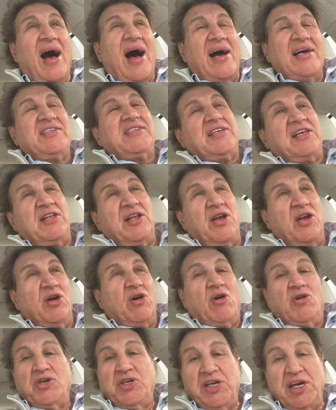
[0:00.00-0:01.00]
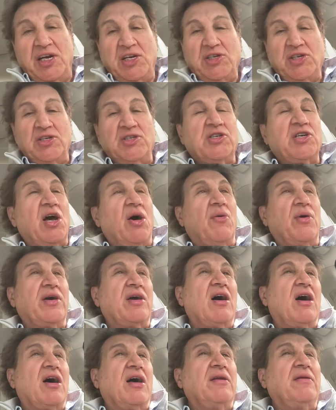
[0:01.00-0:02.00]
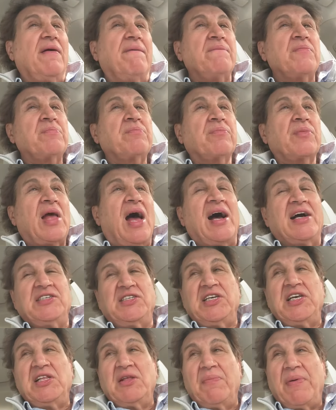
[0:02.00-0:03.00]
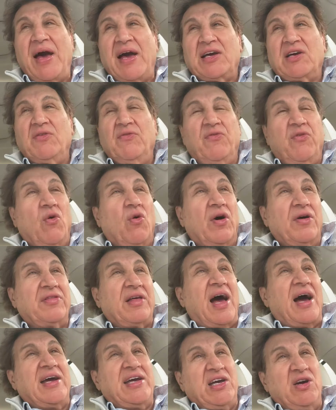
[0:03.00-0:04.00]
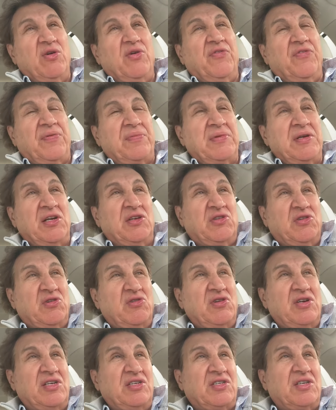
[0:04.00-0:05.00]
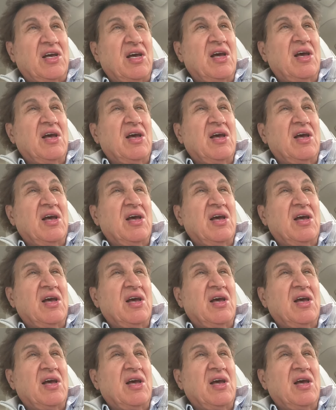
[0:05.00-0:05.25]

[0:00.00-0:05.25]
I see the negotiations going on. I see the back and forth. I hear it from the attorneys.